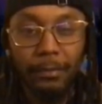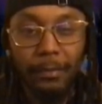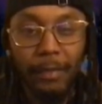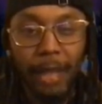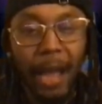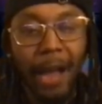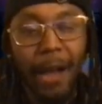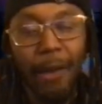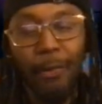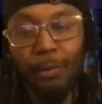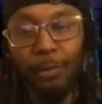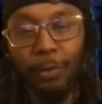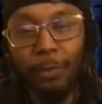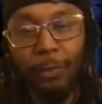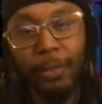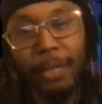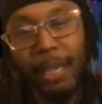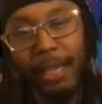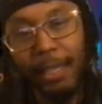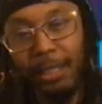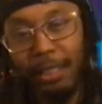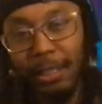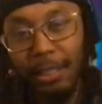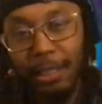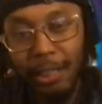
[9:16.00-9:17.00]
I don't know if
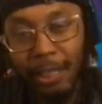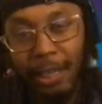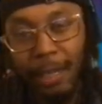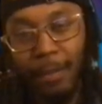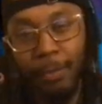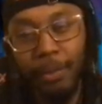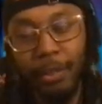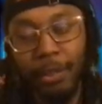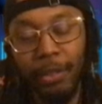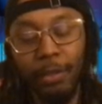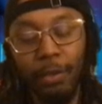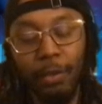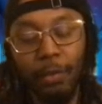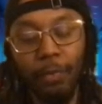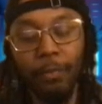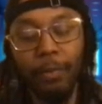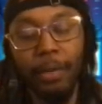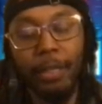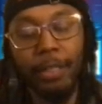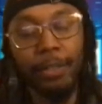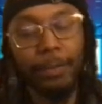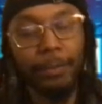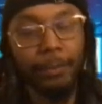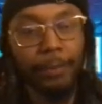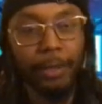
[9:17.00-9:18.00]
Casey Jay was a little
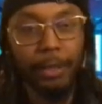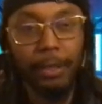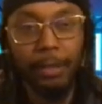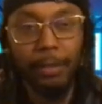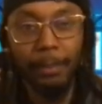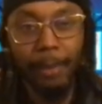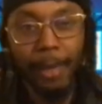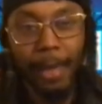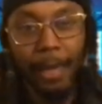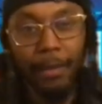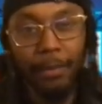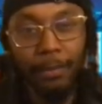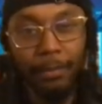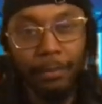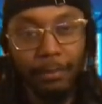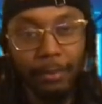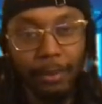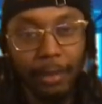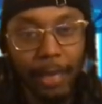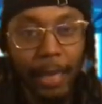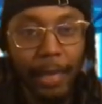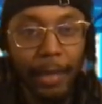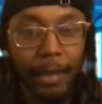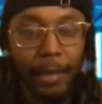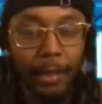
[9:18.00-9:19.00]
rushed for this battle.
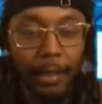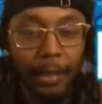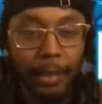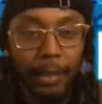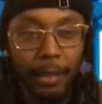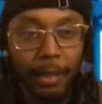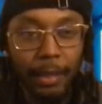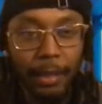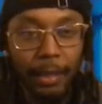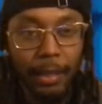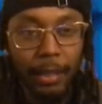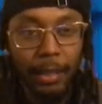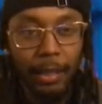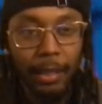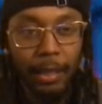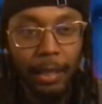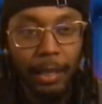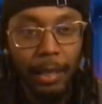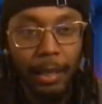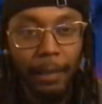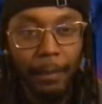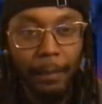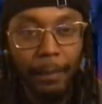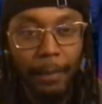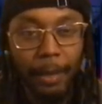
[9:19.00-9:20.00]
Like,
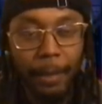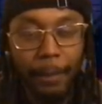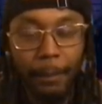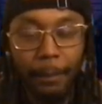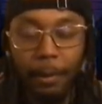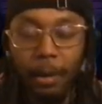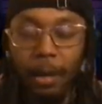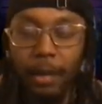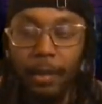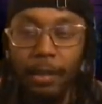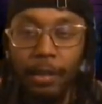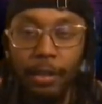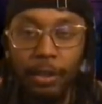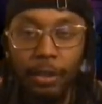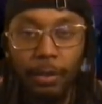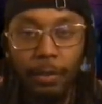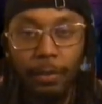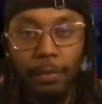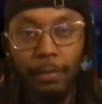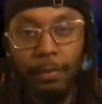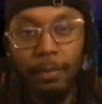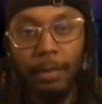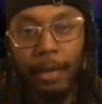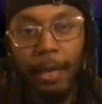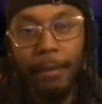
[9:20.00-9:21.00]
and Bonnie too,
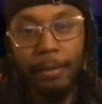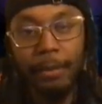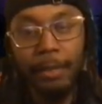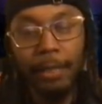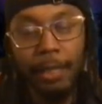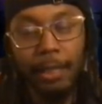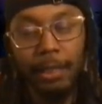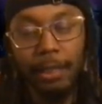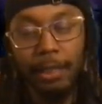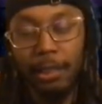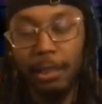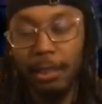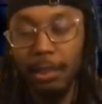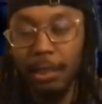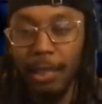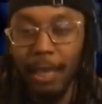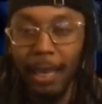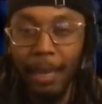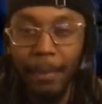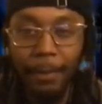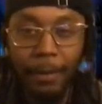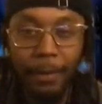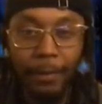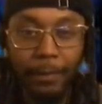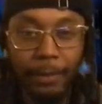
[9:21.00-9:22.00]
you know what I'm saying? She just
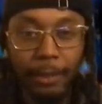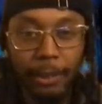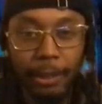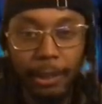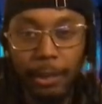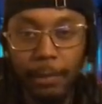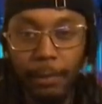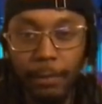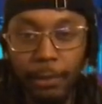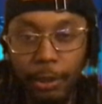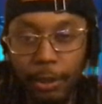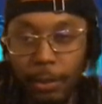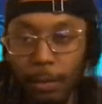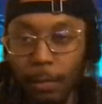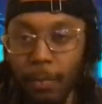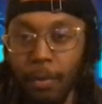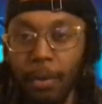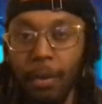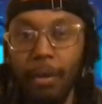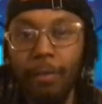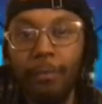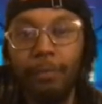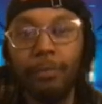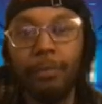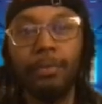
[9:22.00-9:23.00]
came off the shit with show
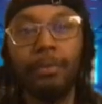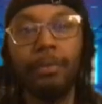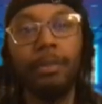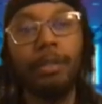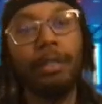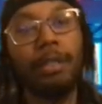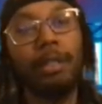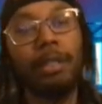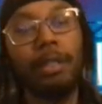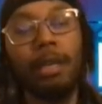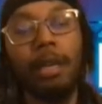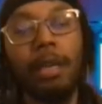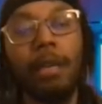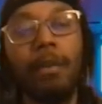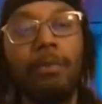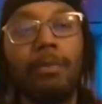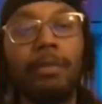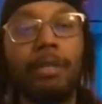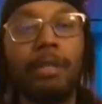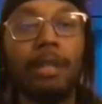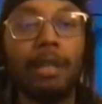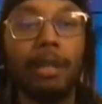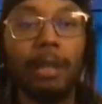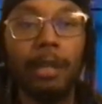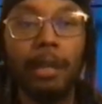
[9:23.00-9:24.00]
off on
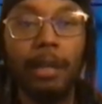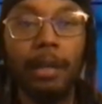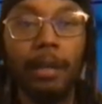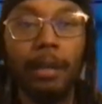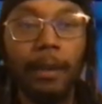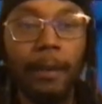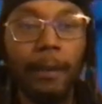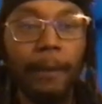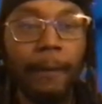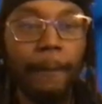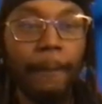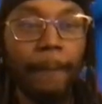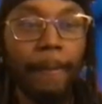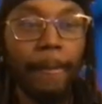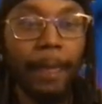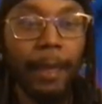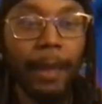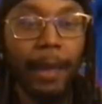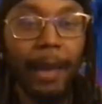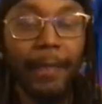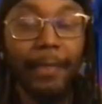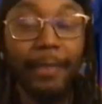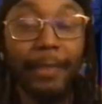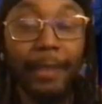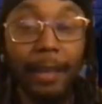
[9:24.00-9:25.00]
KOTD.
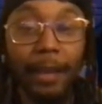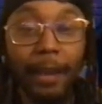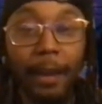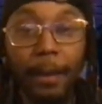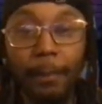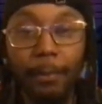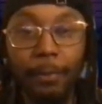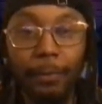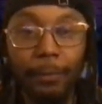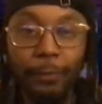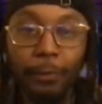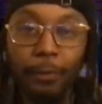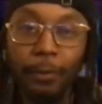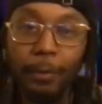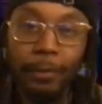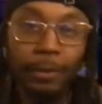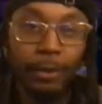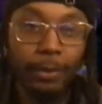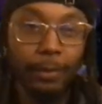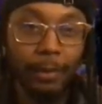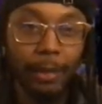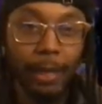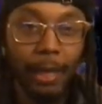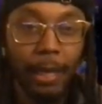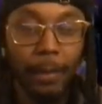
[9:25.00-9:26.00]
I think her
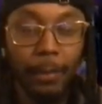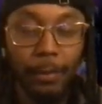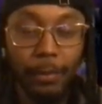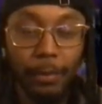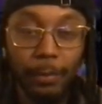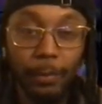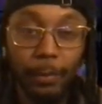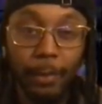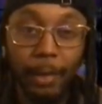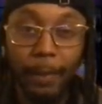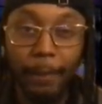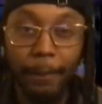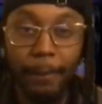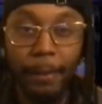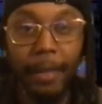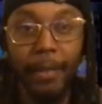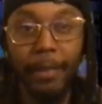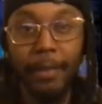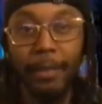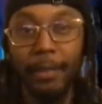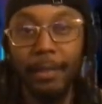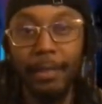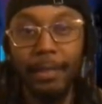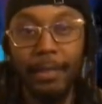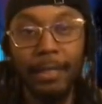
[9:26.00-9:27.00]
performance on that was way
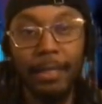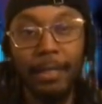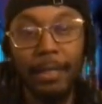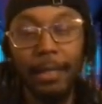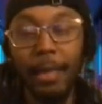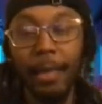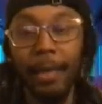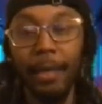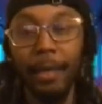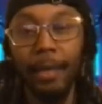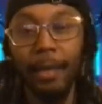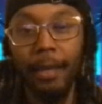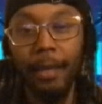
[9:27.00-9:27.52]
better than tonight.